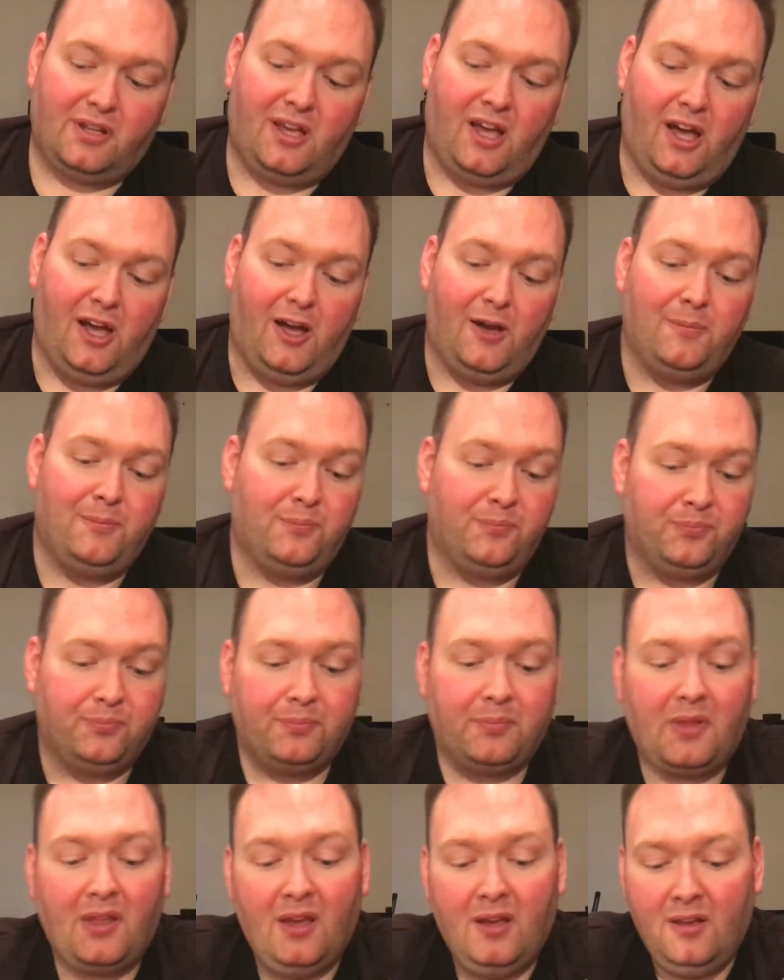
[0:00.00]

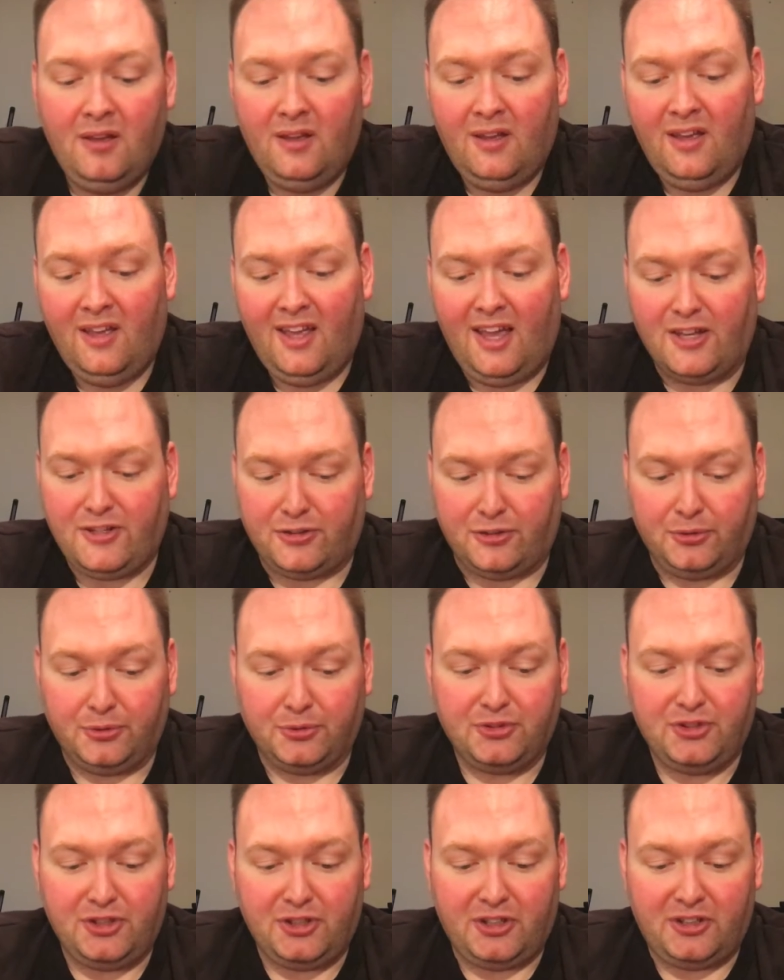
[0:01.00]
As an
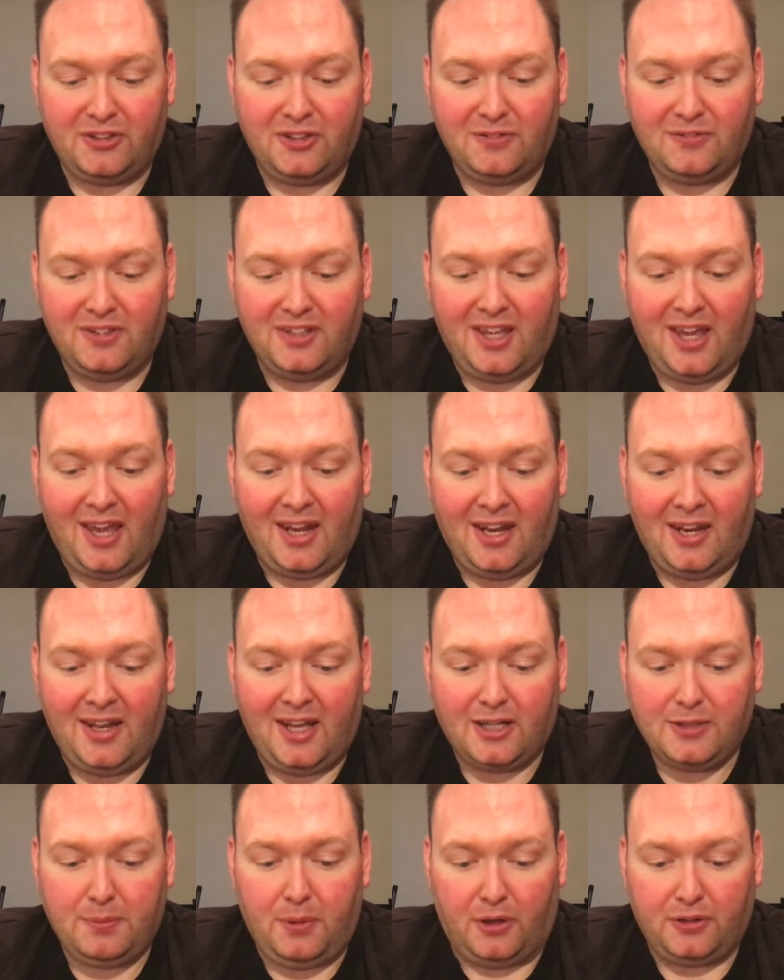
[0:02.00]
alternative to getting an
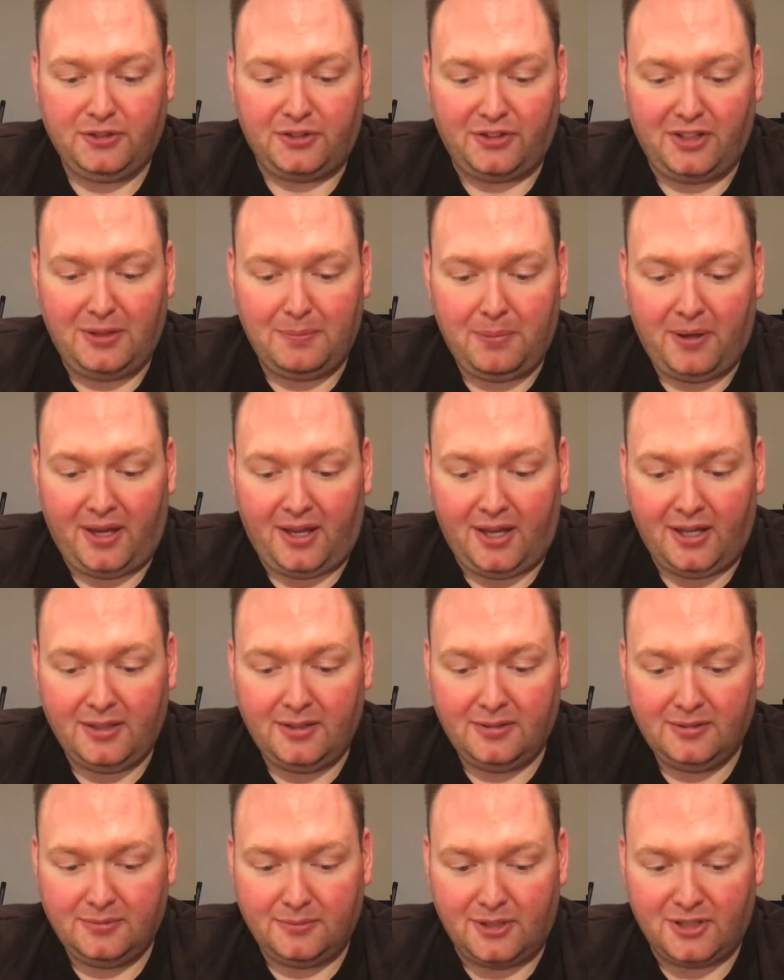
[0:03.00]
Xbox Elite
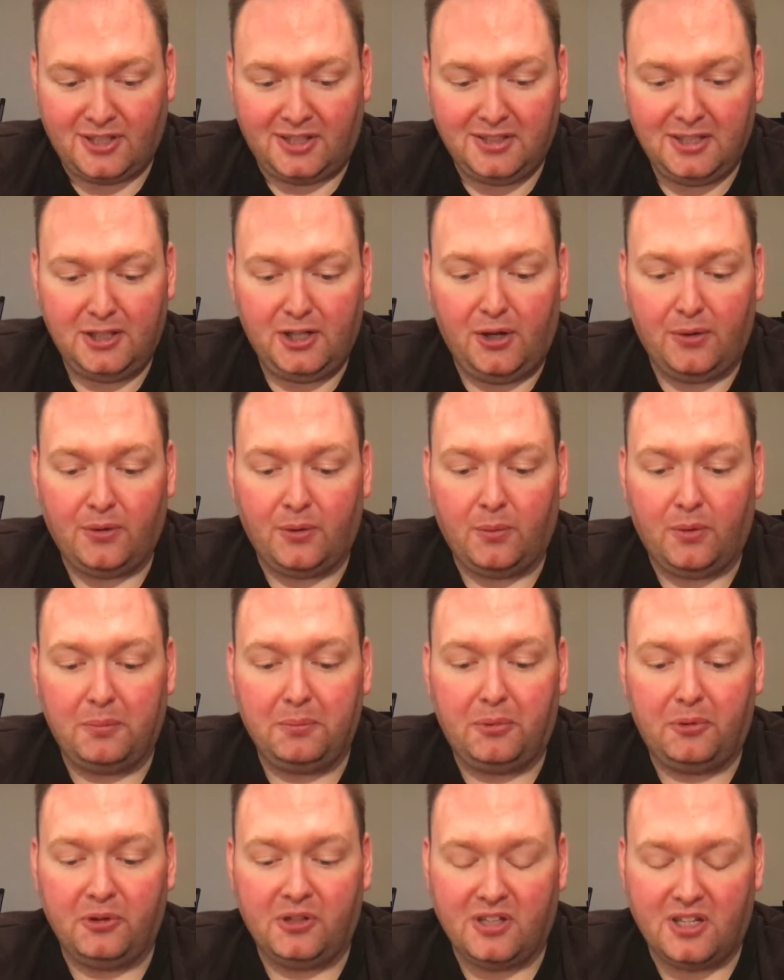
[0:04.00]
pad, which I did own at one
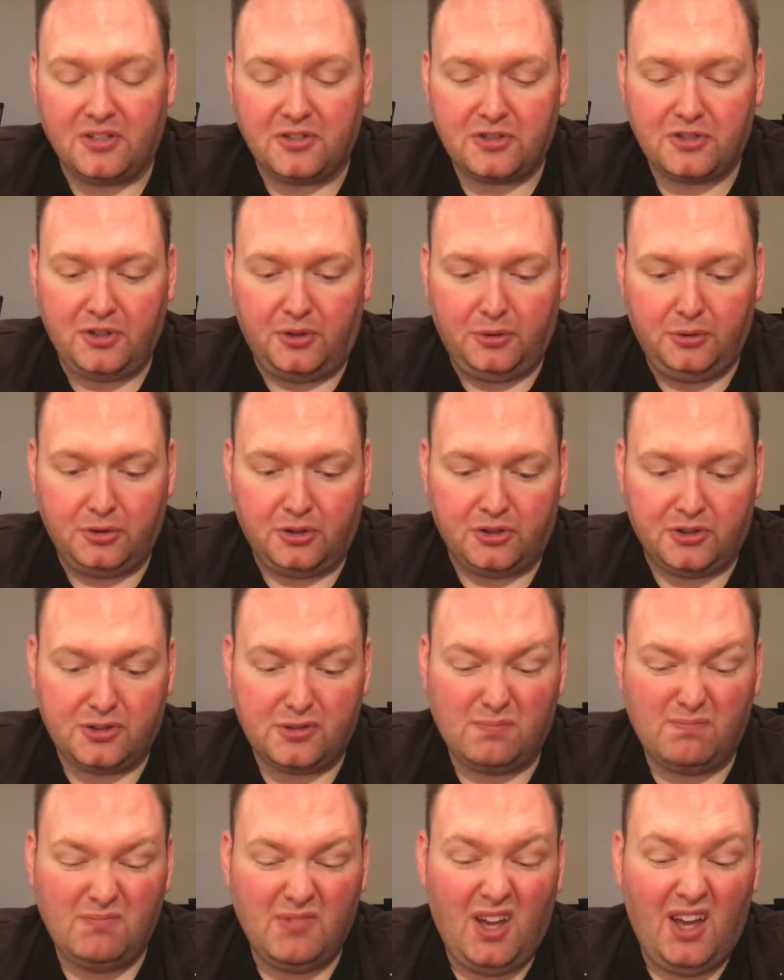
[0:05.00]
point and then sold
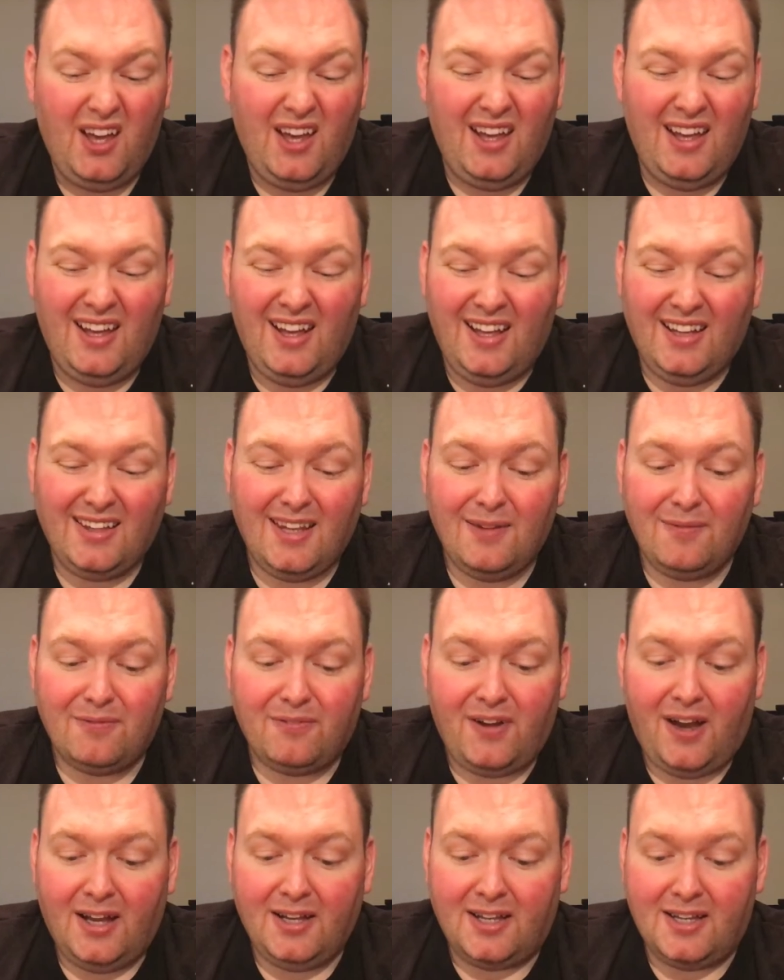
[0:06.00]
because I didn't
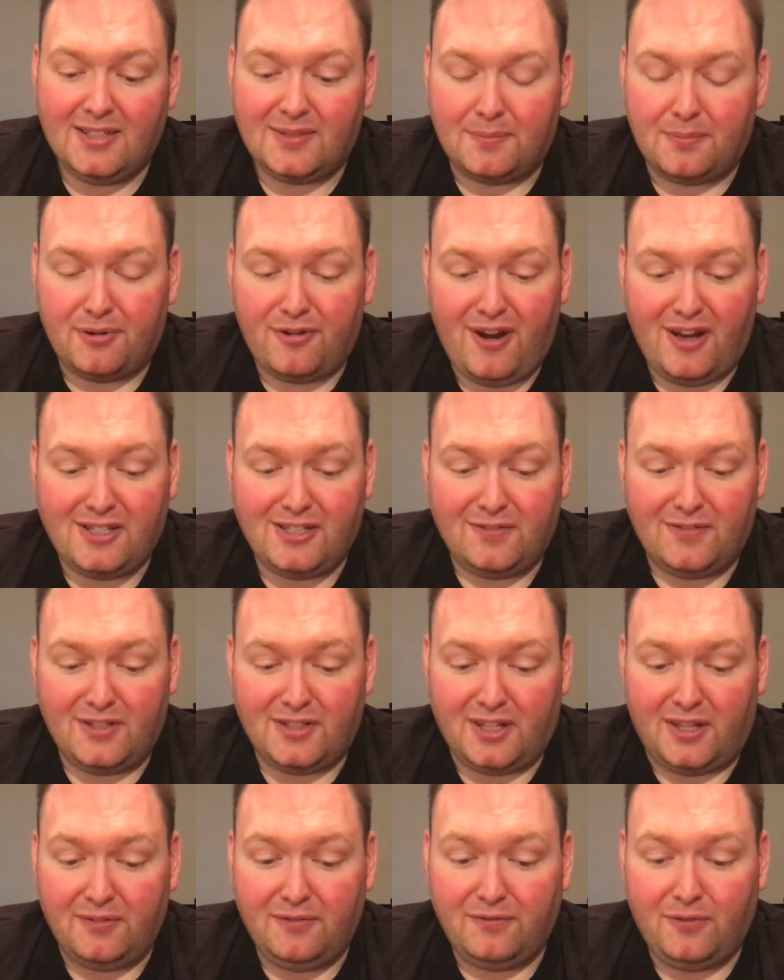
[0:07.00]
find it as impressive
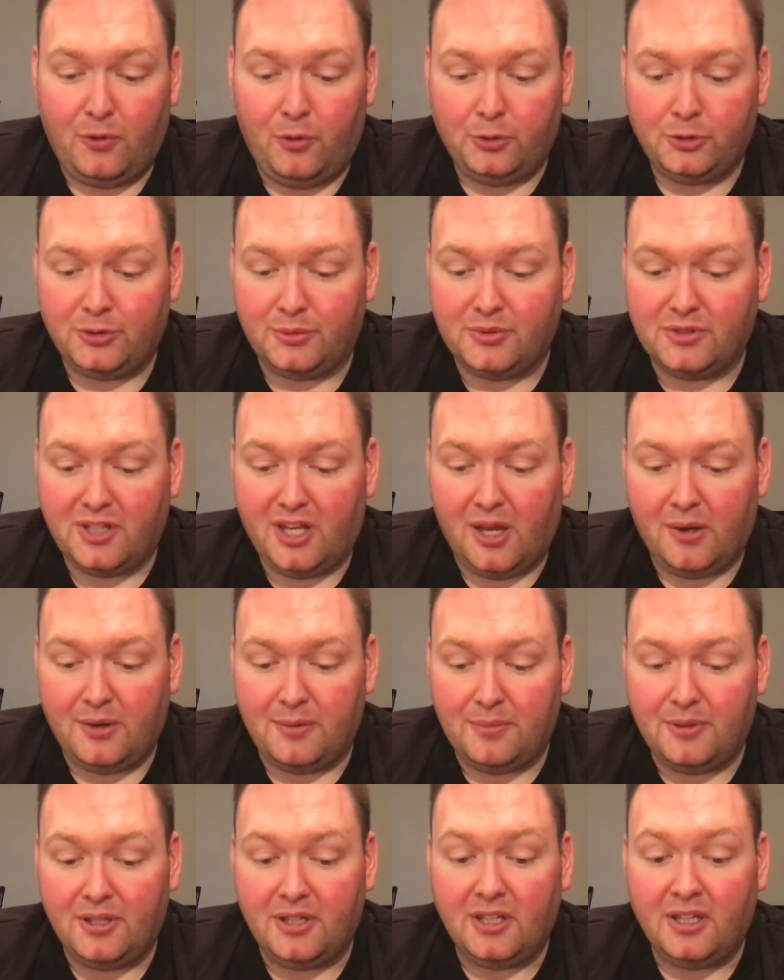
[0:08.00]
as I thought it was
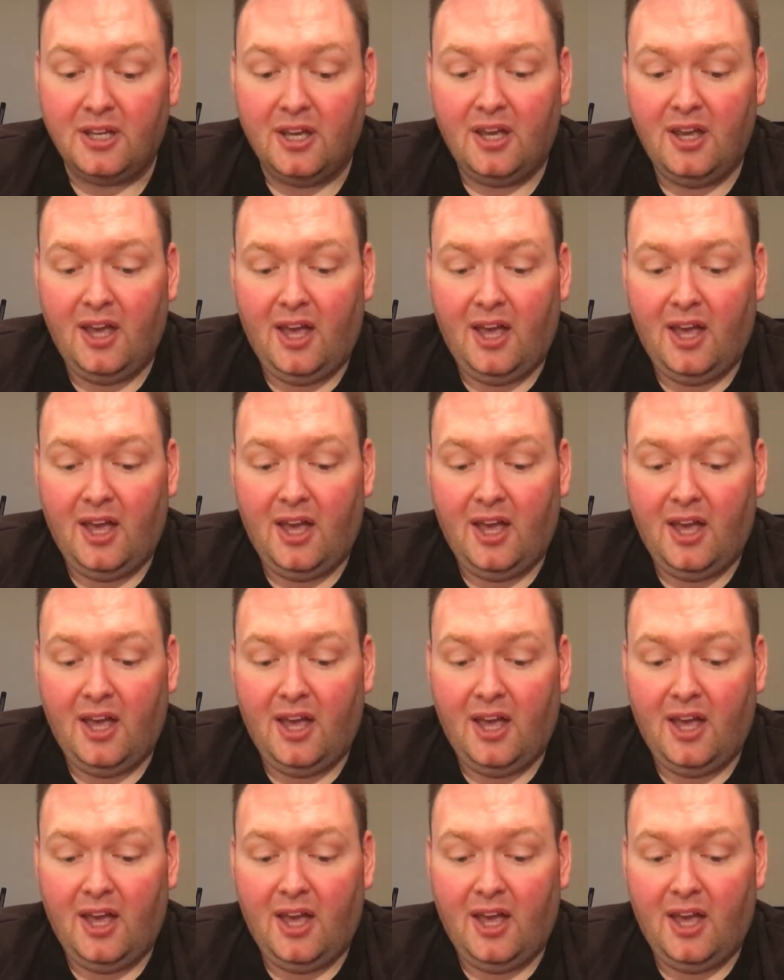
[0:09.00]
going to be.